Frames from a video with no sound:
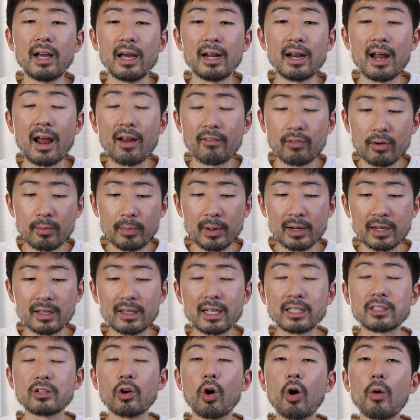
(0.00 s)
and everybody
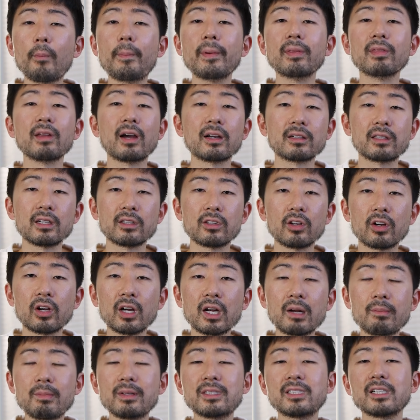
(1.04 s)
that's open like that, they're
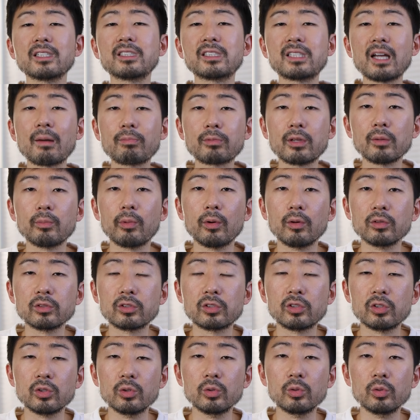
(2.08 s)
gonna be susceptible
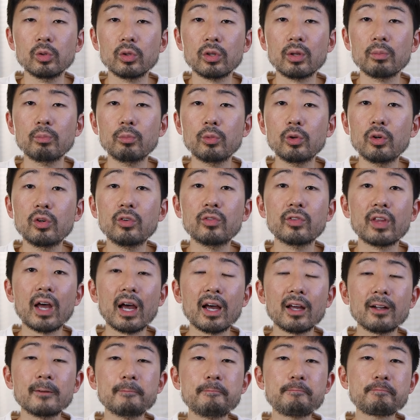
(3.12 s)
to the move
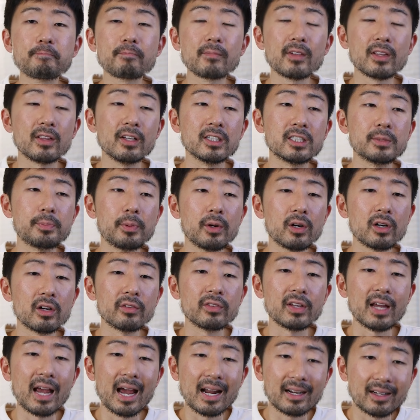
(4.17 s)
that the spirit
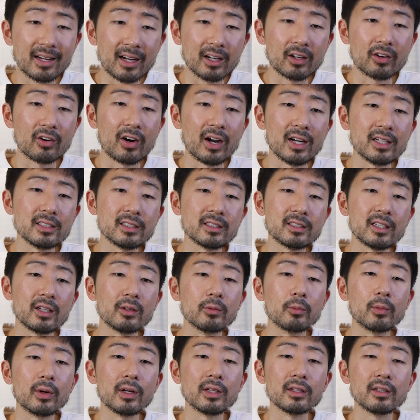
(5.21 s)
of the Antichrist
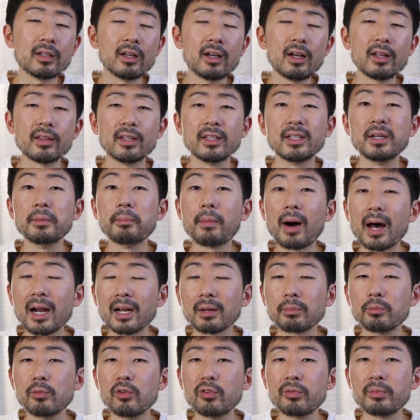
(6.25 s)
and what the
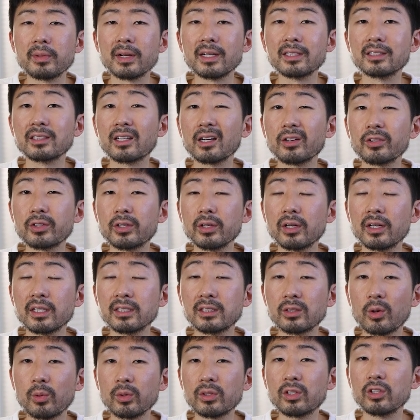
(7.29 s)
demonic movement is going to
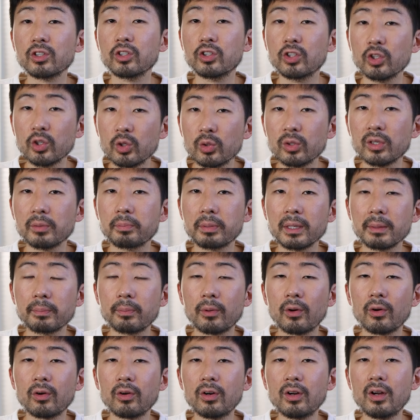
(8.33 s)
is going to do to
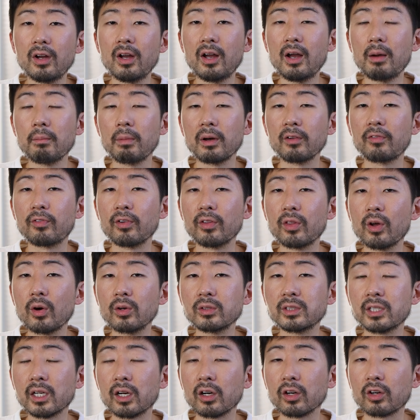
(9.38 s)
people. But for
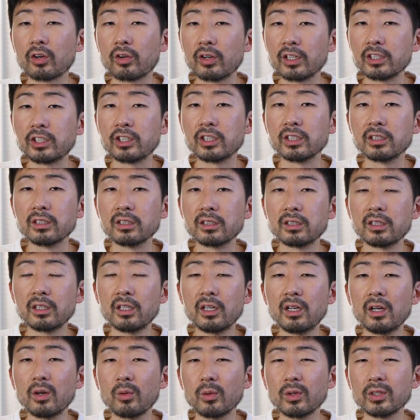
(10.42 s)
those that are Christians,
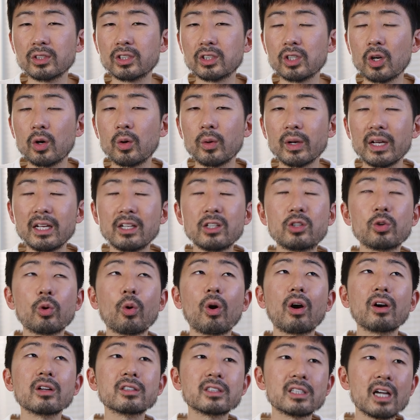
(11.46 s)
we're so
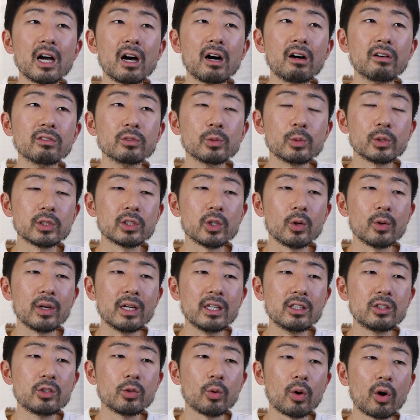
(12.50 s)
into ourselves, we're so
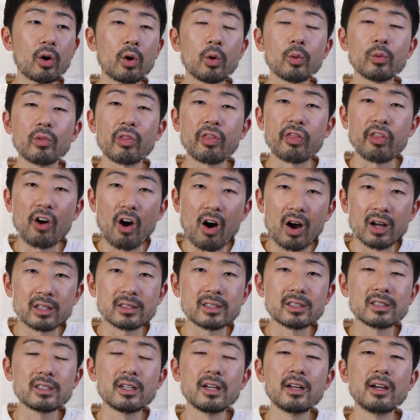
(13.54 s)
into our own
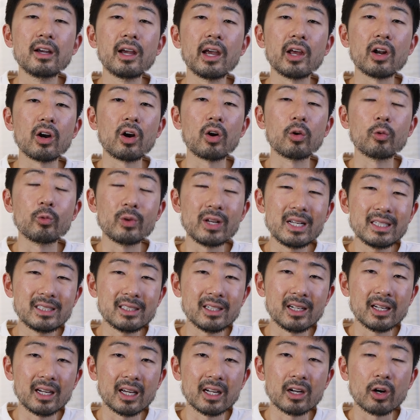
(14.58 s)
thoughts and our
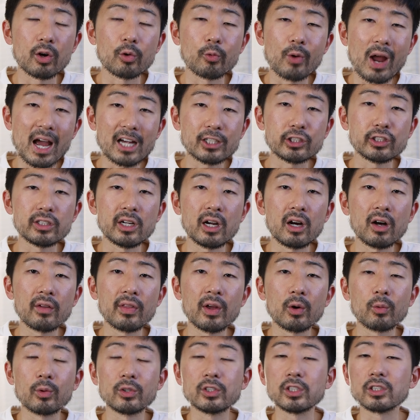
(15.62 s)
reasoning and our rationale
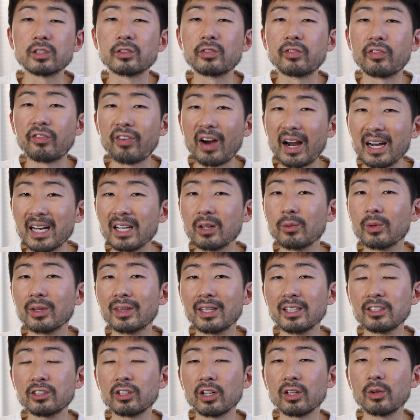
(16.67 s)
that we're just fighting
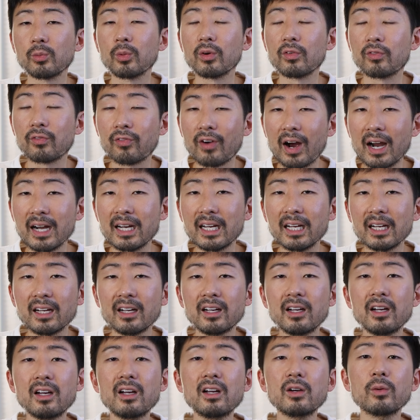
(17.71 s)
with each other. We're
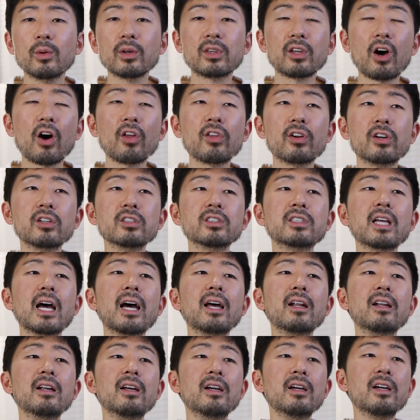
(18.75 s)
fighting with others
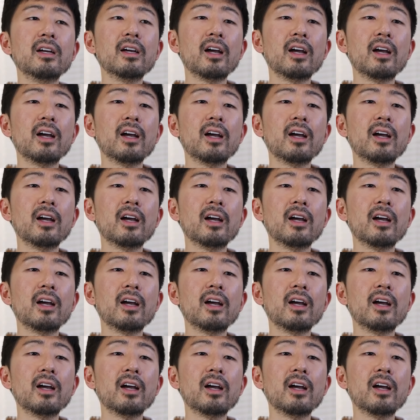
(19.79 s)
that